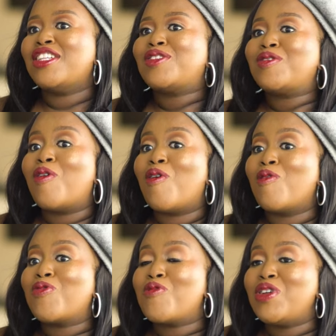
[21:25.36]
And
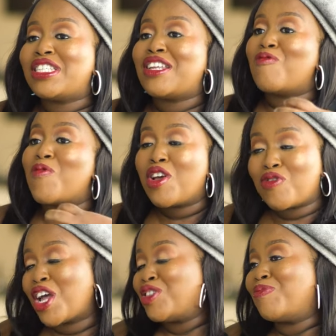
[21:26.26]
so the reason we are
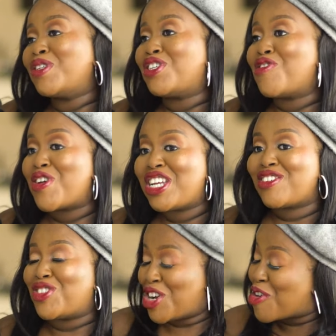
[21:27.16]
trying to build genera
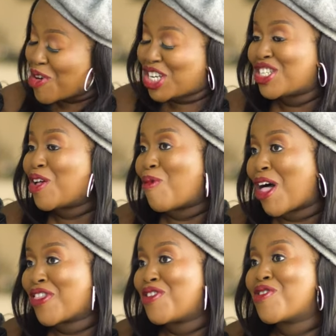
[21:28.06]
generational
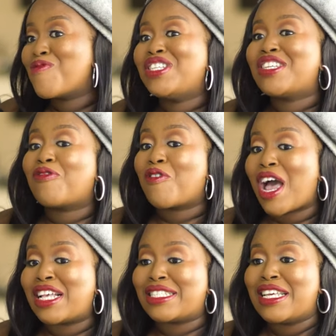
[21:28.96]
wealth, and the reason for
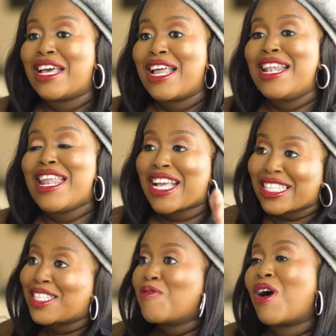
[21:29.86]
us
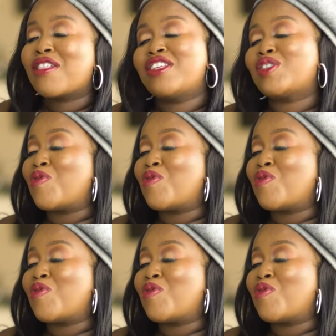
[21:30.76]
legacy wealth is